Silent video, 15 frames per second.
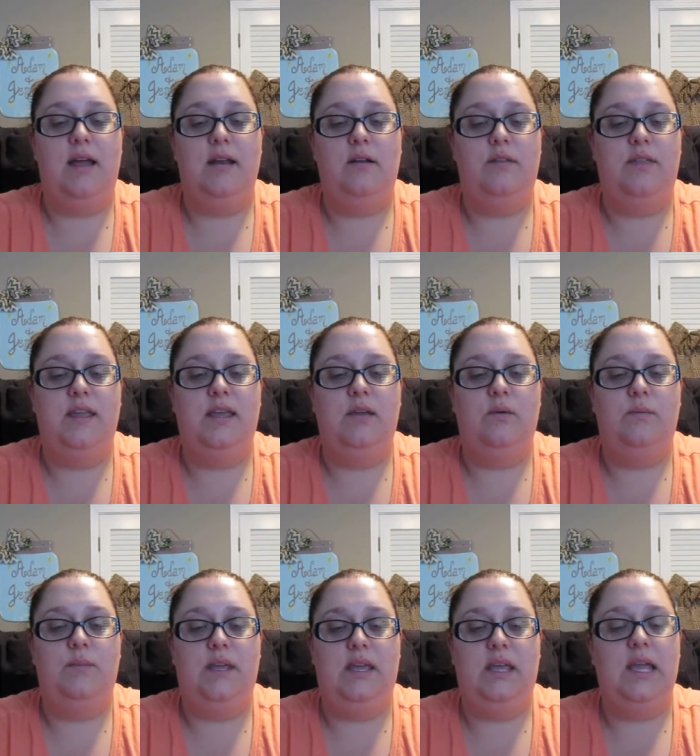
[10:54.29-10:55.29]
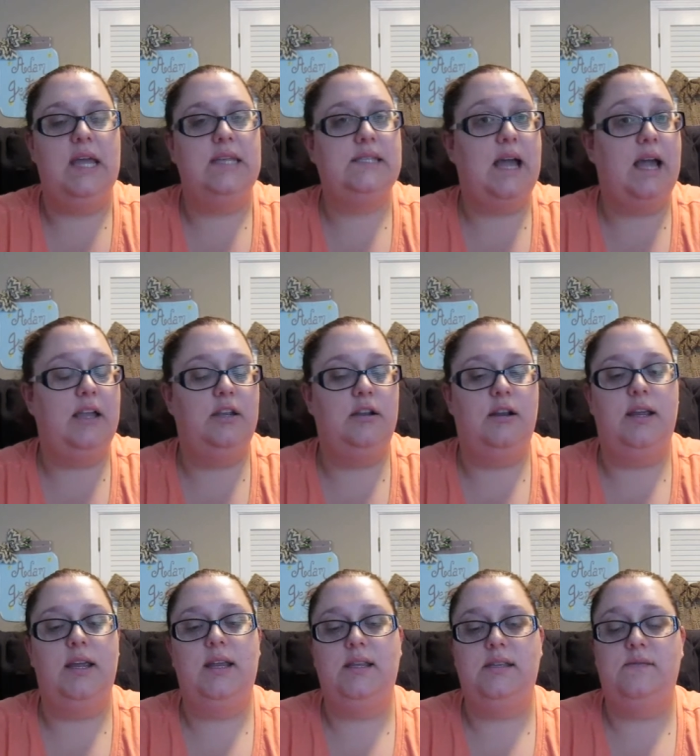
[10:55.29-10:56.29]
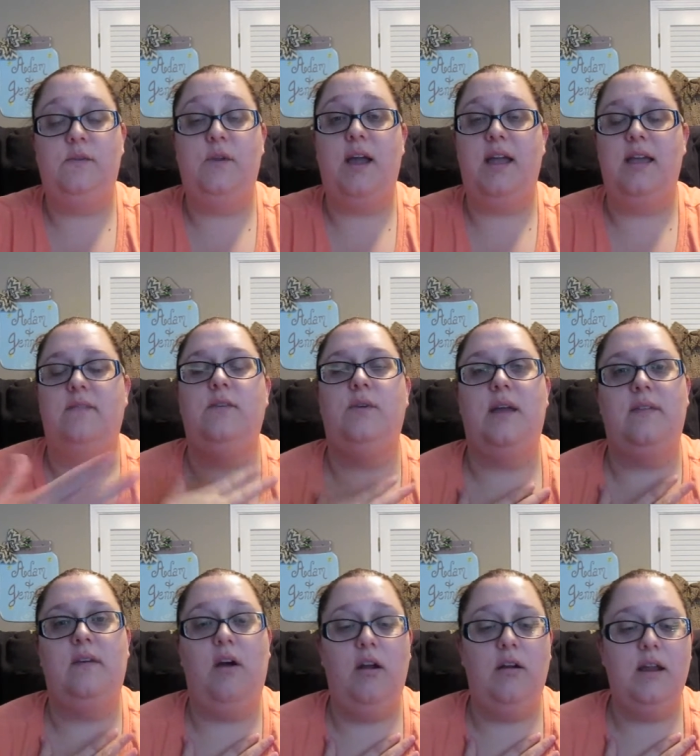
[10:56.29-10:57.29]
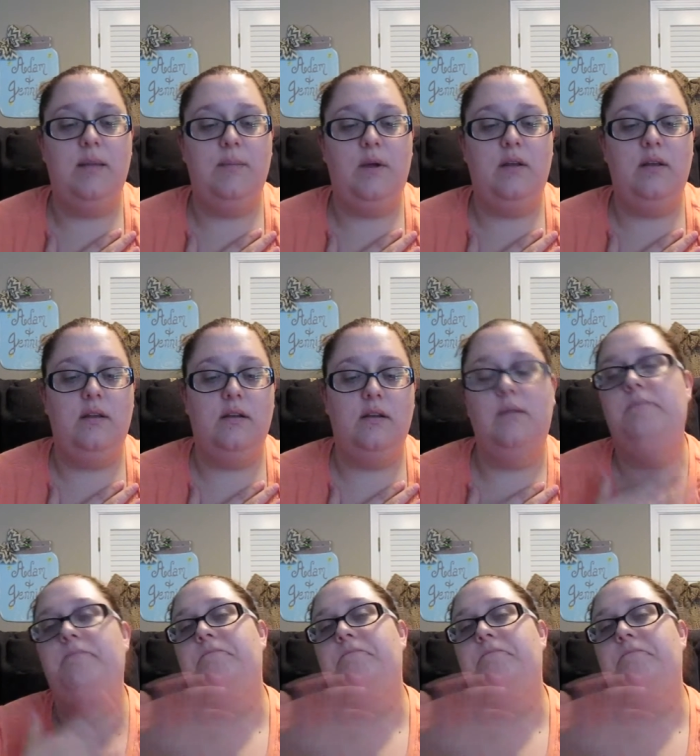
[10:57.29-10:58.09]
I don't think it would be as accurate as if you had the heart rate monitor,